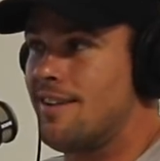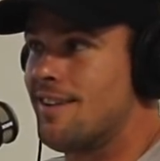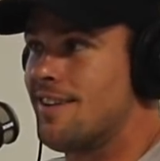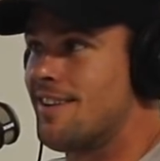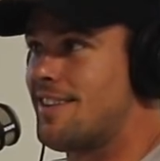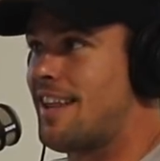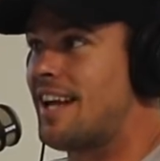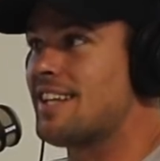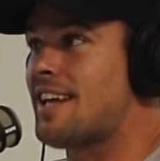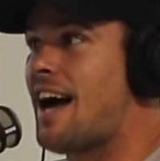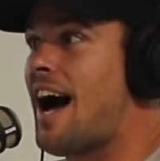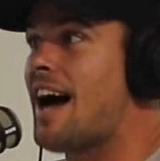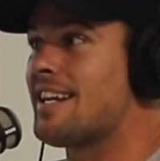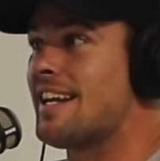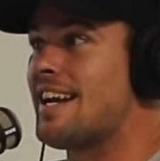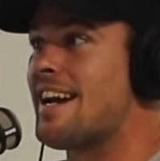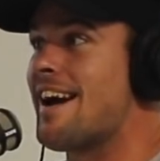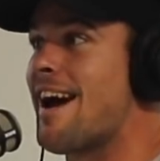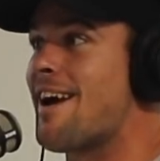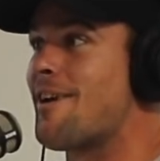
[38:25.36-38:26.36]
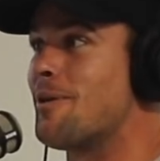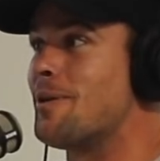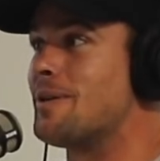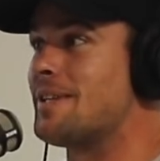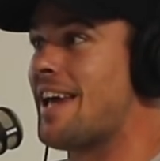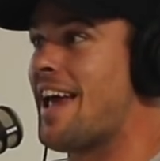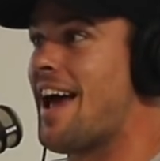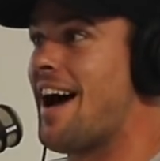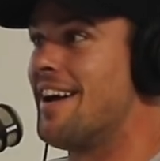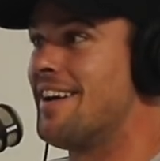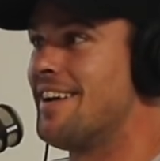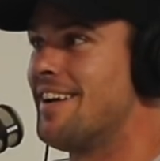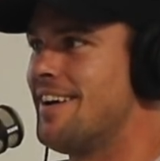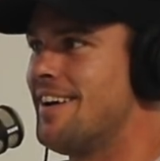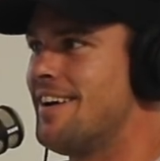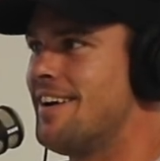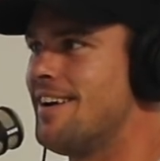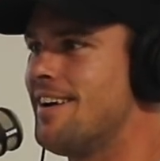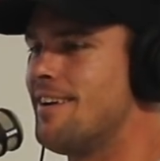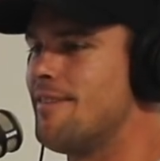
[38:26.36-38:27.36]
That's hard to know. Actually, let's go 4.
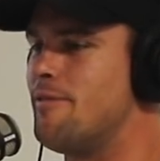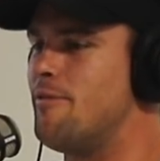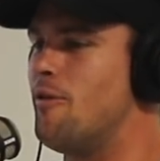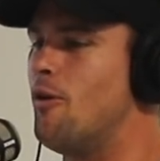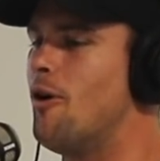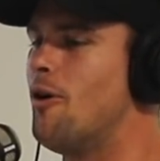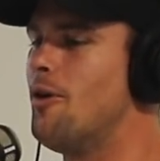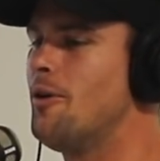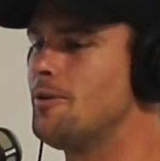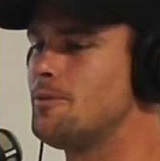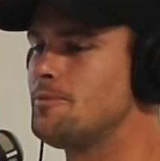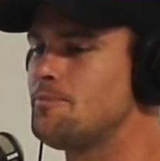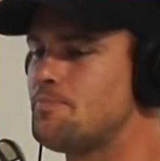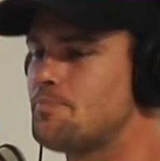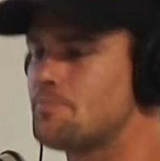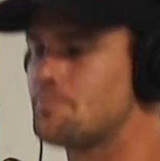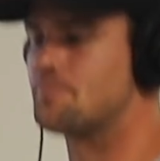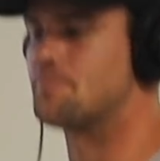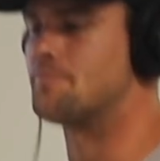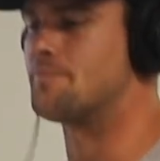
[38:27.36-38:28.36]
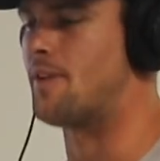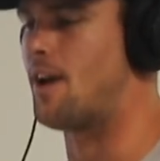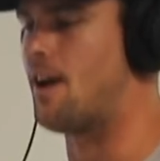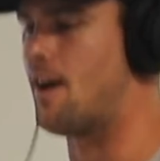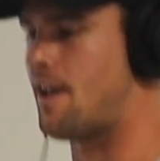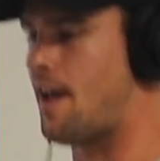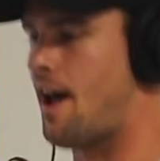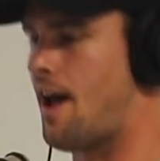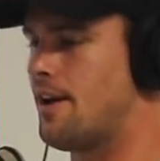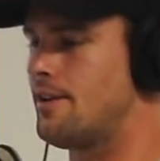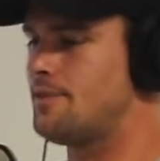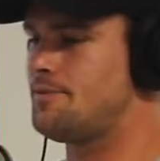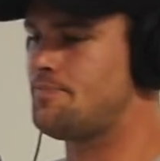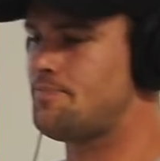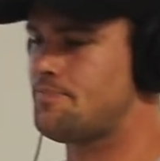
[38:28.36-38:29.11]
Let's bring a footy bench. You got 4. Okay.